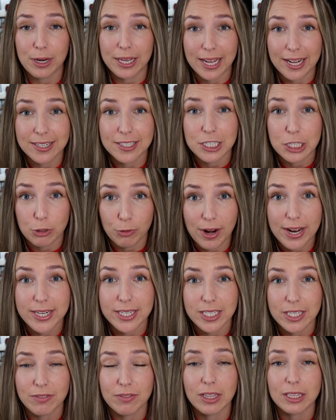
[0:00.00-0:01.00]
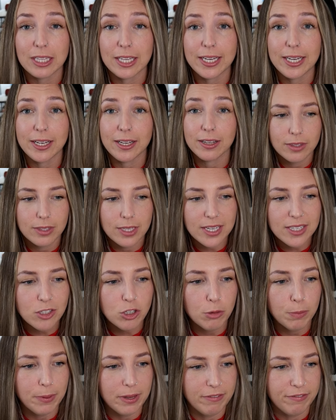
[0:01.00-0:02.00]
against the rest of the league. This
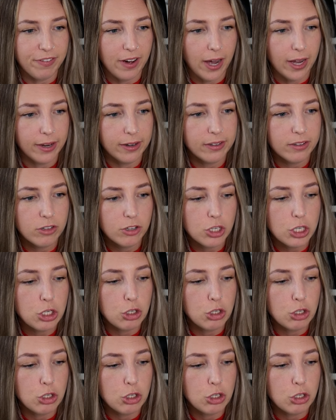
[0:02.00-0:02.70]
will be fun.